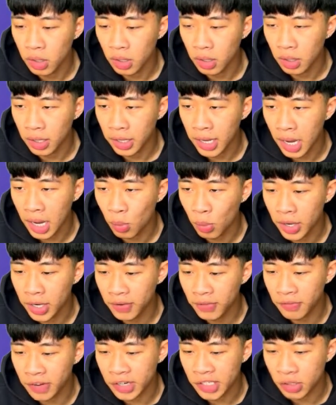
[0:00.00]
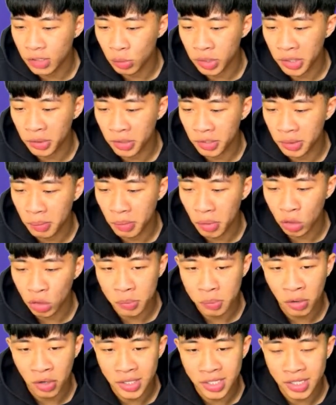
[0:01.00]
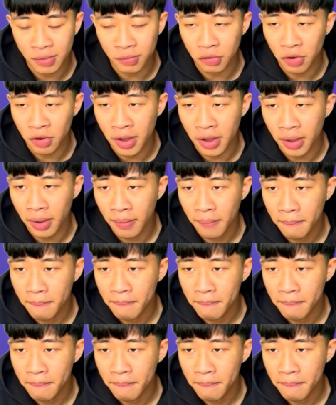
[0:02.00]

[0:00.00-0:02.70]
I can't wait to finish the week with the most points on free hit.